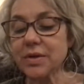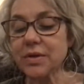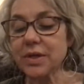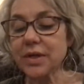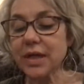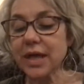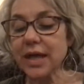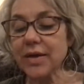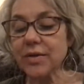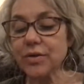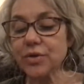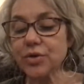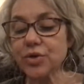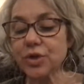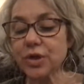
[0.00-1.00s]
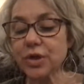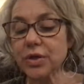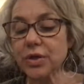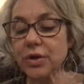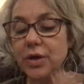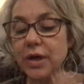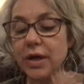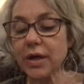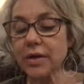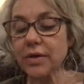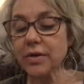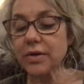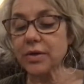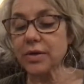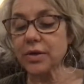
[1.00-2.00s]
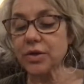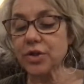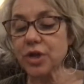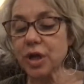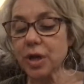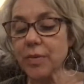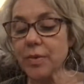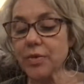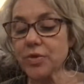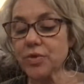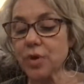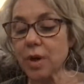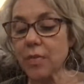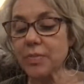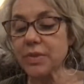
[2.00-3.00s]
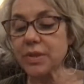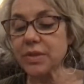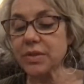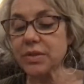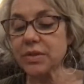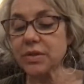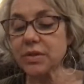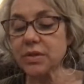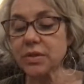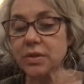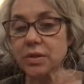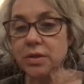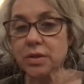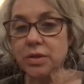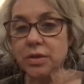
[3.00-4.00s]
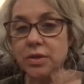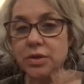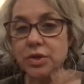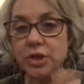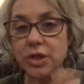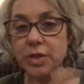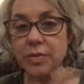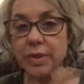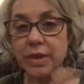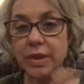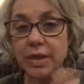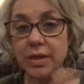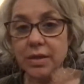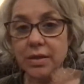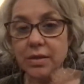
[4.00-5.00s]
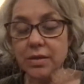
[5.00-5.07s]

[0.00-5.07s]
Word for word: The candle shook in her hand. She almost dropped it. Jimmy?